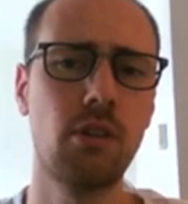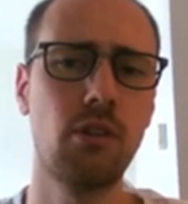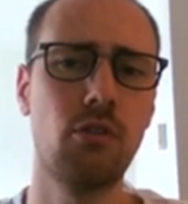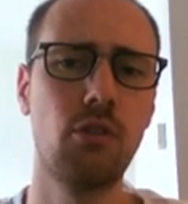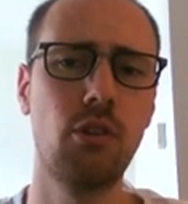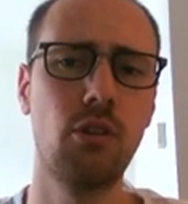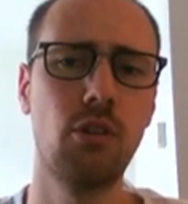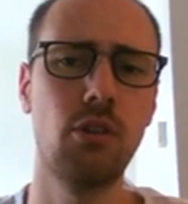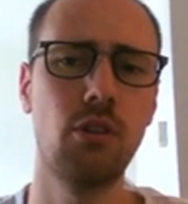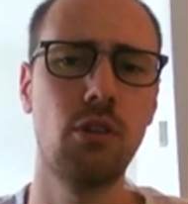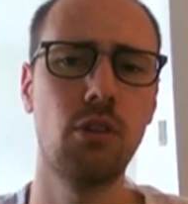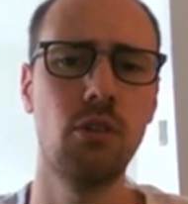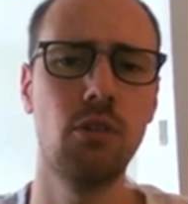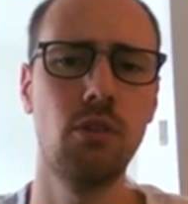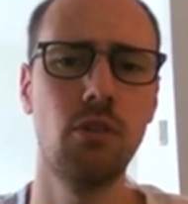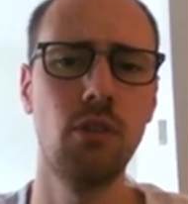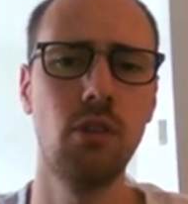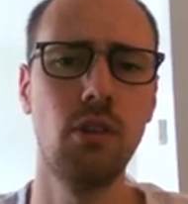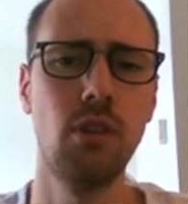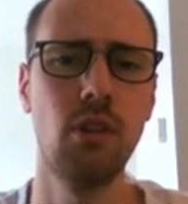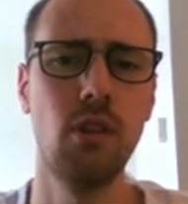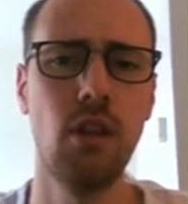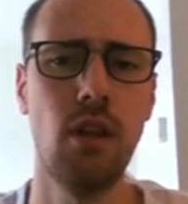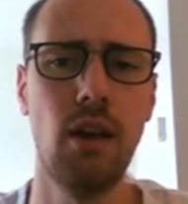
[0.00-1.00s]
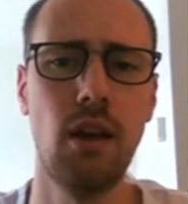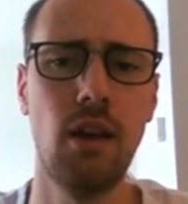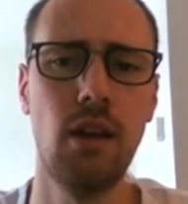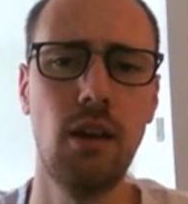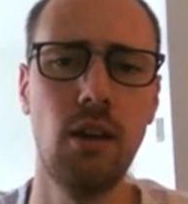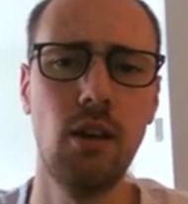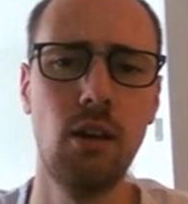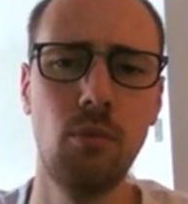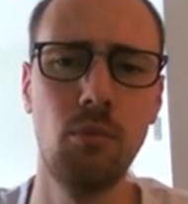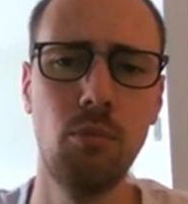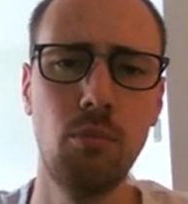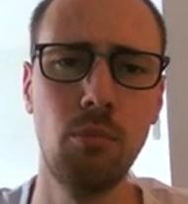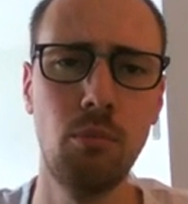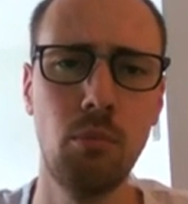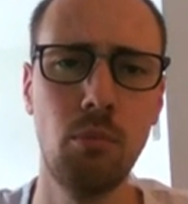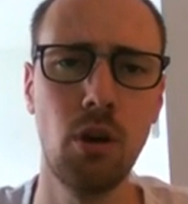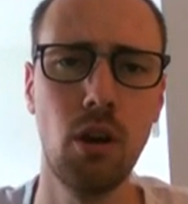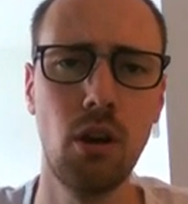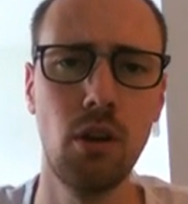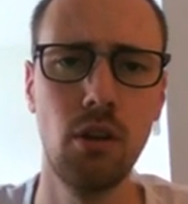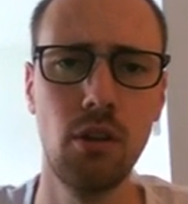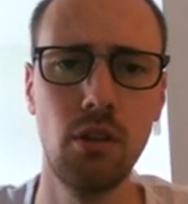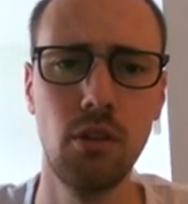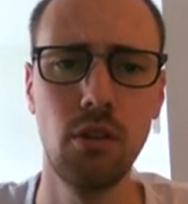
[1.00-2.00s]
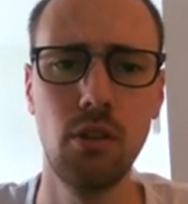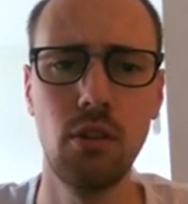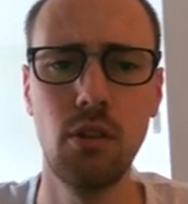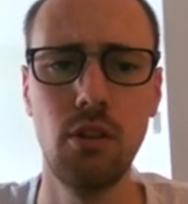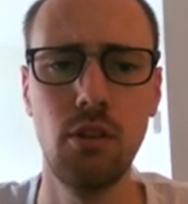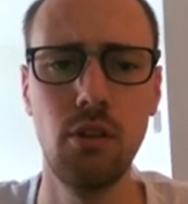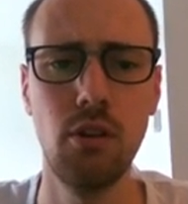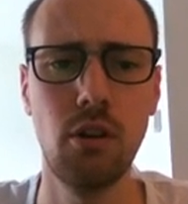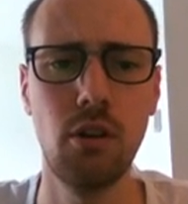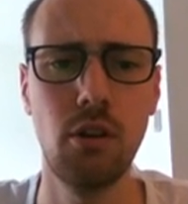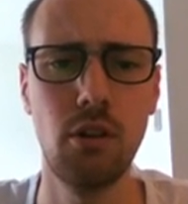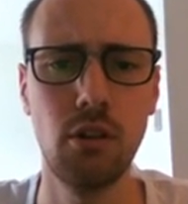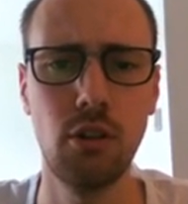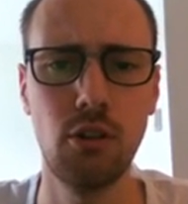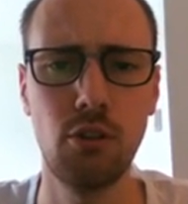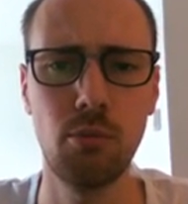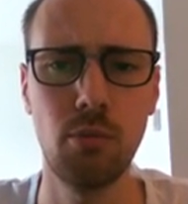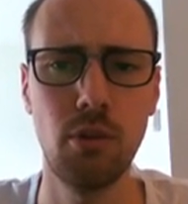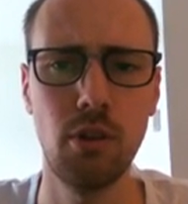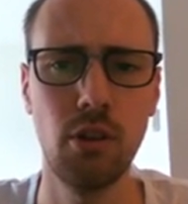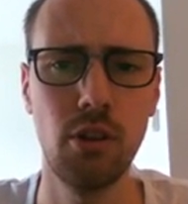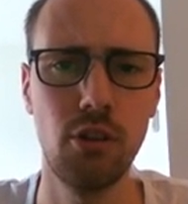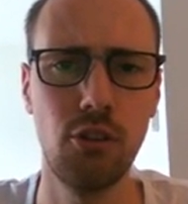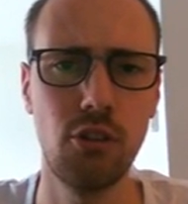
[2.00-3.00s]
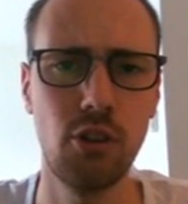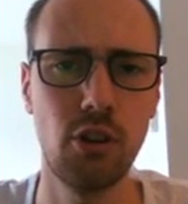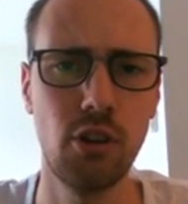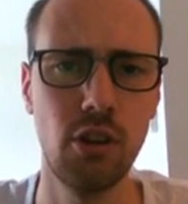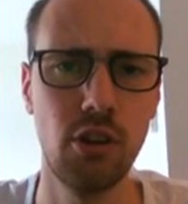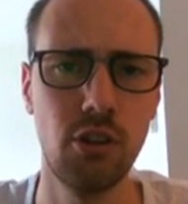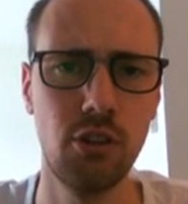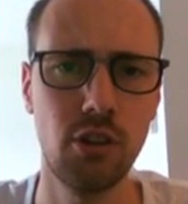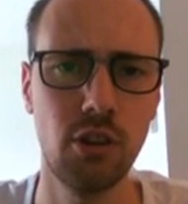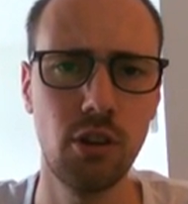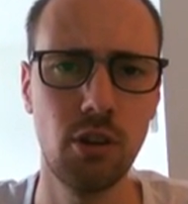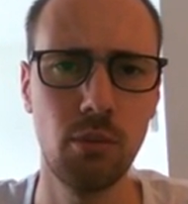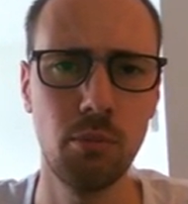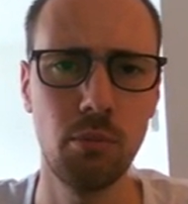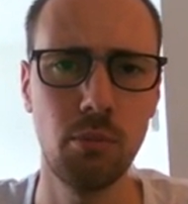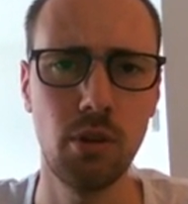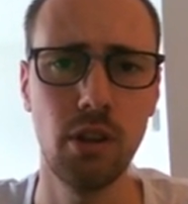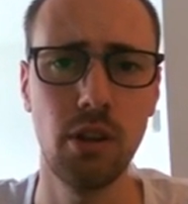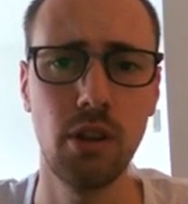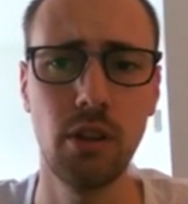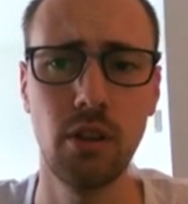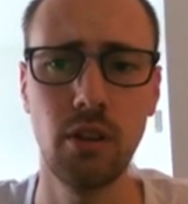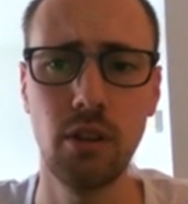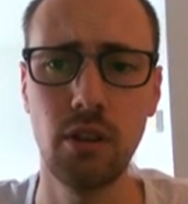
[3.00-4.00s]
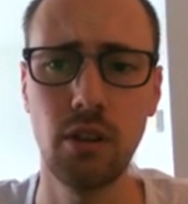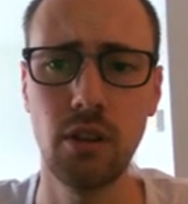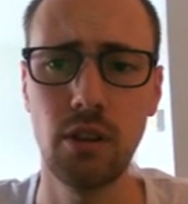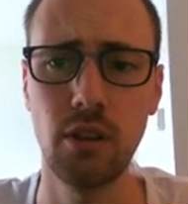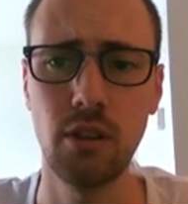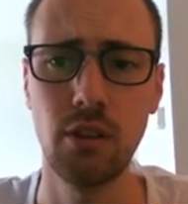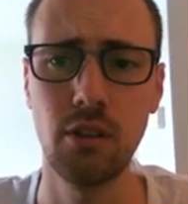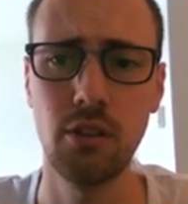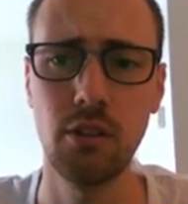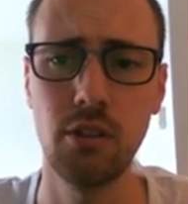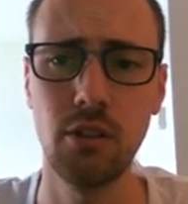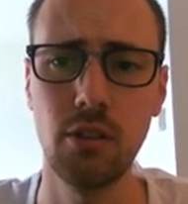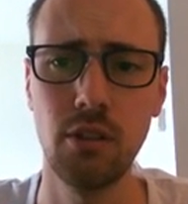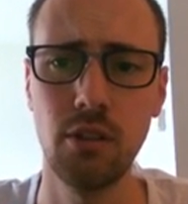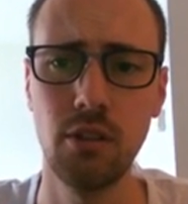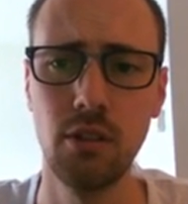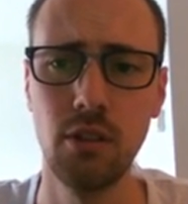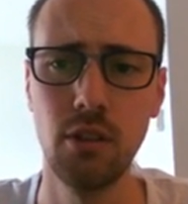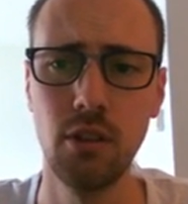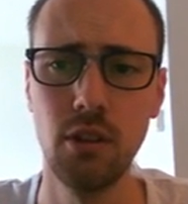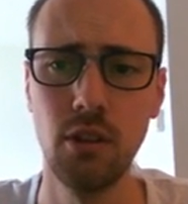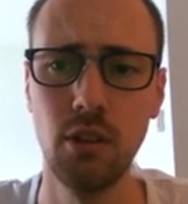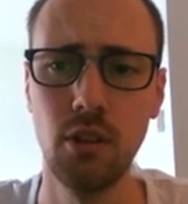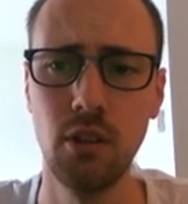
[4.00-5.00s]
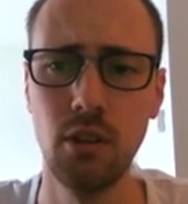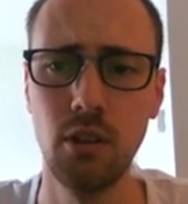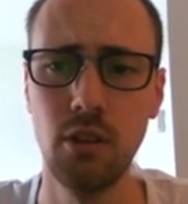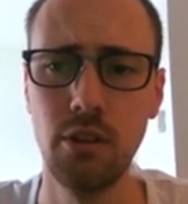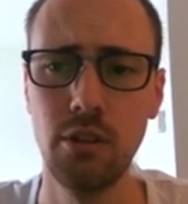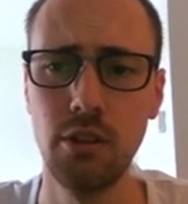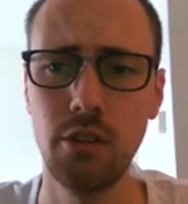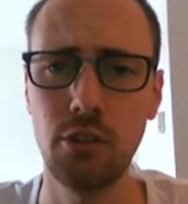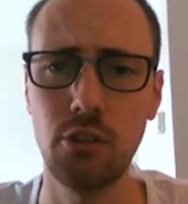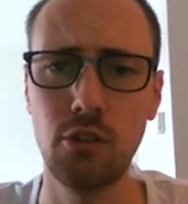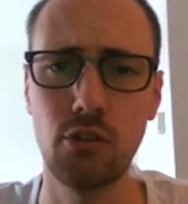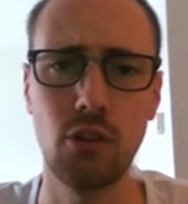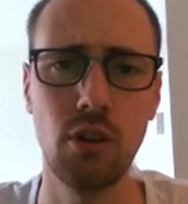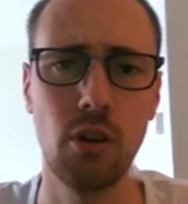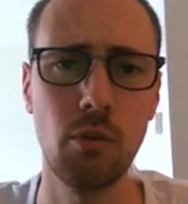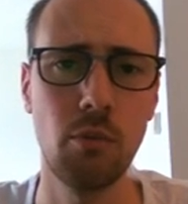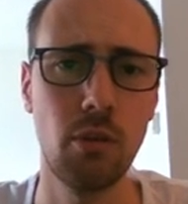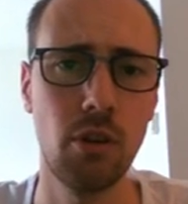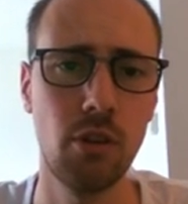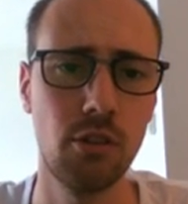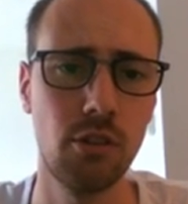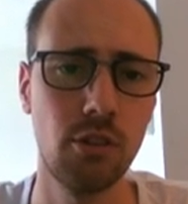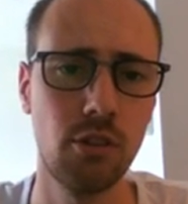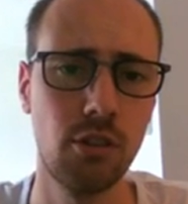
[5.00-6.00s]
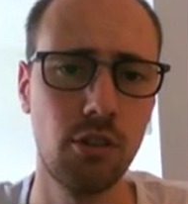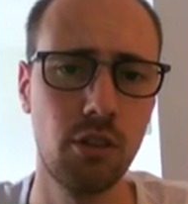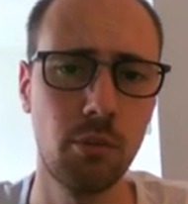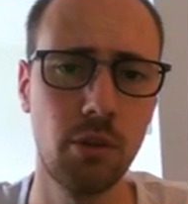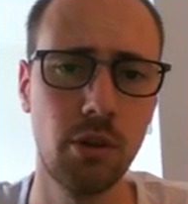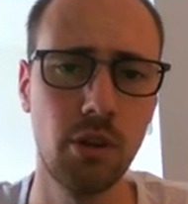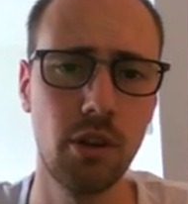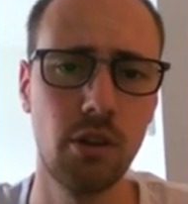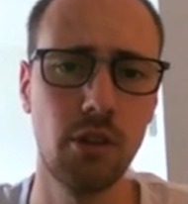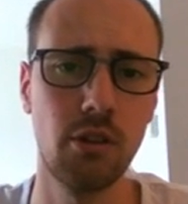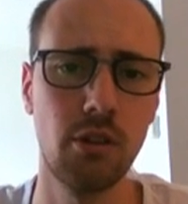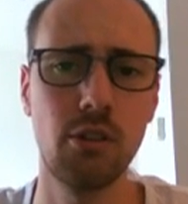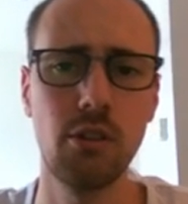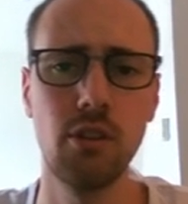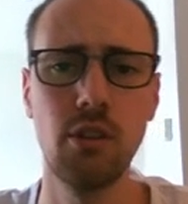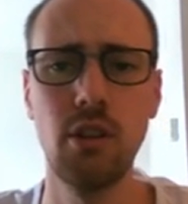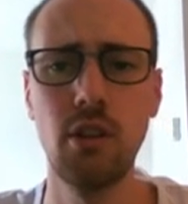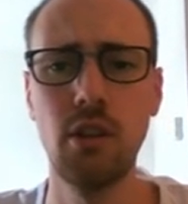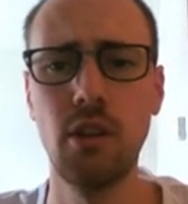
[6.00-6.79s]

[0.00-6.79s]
result by young Dutch player Charlie Tang playing against Dutch grandmaster Sipke Ernst.